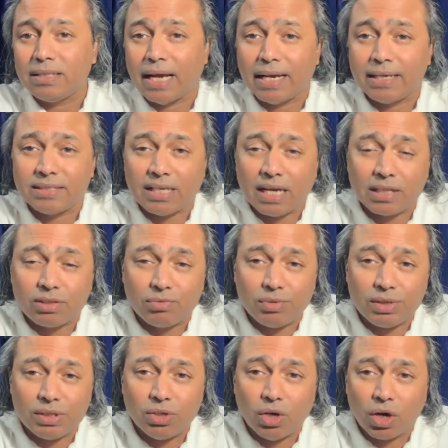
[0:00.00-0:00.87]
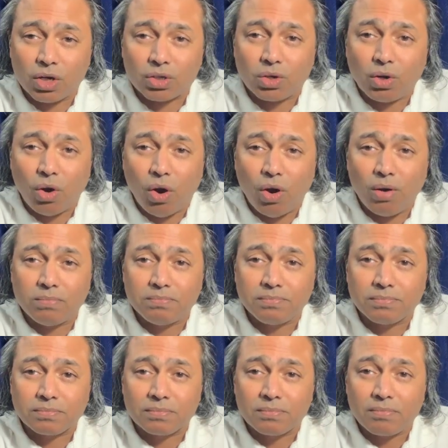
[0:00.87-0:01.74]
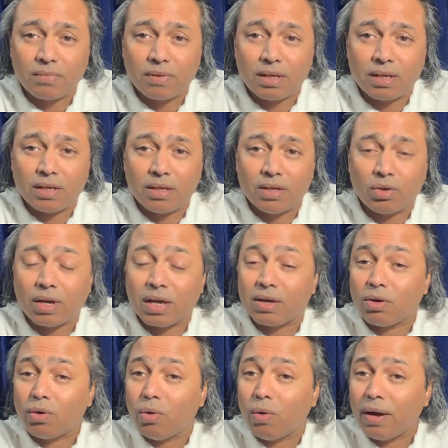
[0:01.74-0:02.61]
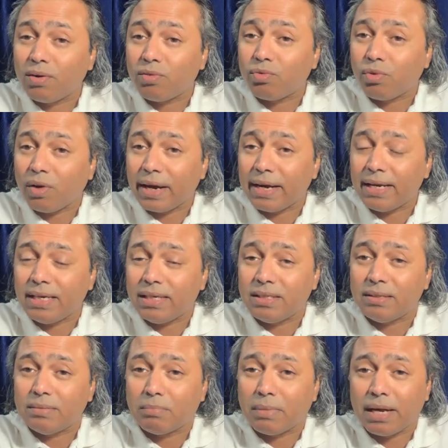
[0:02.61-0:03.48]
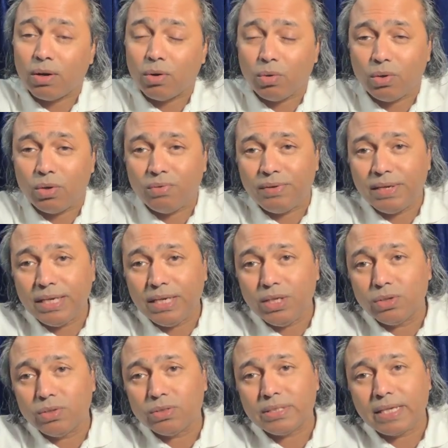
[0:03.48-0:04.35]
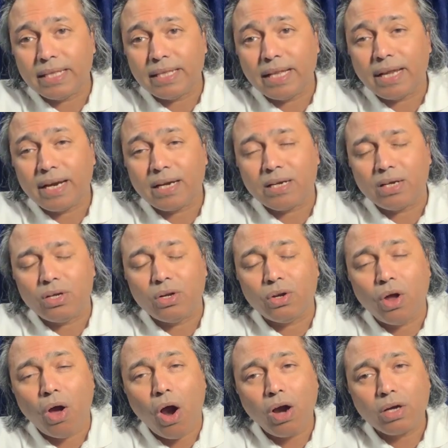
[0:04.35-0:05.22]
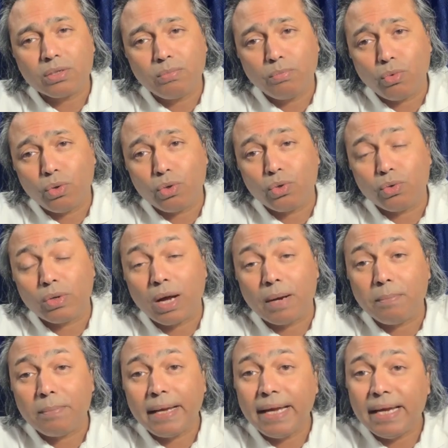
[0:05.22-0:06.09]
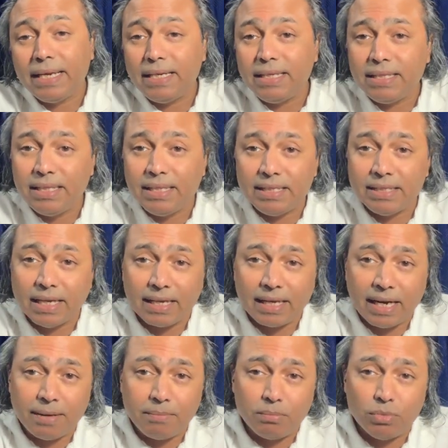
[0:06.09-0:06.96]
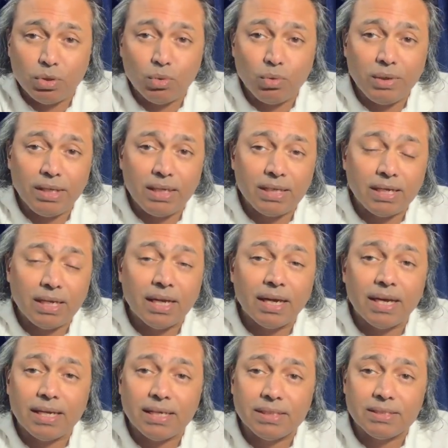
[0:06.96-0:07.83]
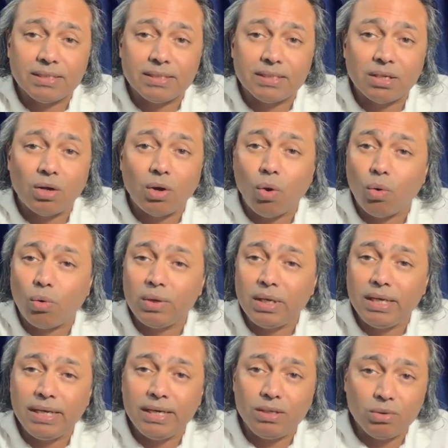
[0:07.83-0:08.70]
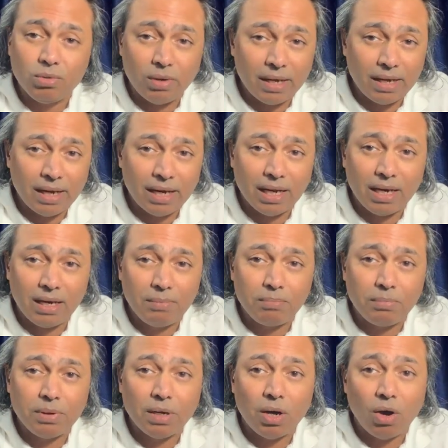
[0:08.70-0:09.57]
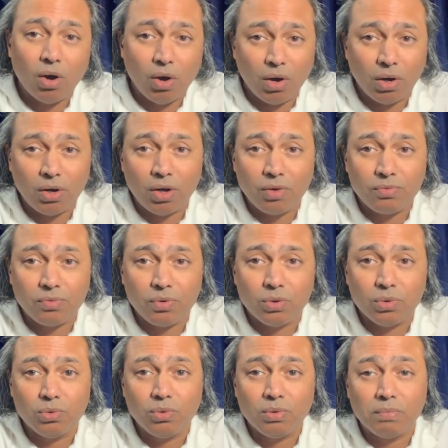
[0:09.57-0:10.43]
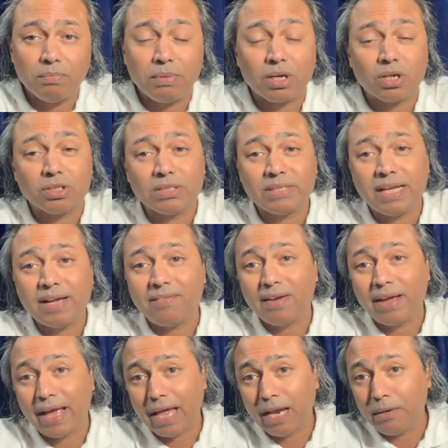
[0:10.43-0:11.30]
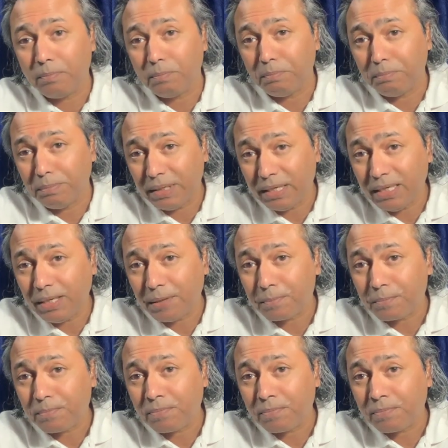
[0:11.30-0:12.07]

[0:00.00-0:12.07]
and sathvikh.com. You can go and find my old videos and there are a lot more to come. Anything that I am doing is only to help all of you because they have helped me.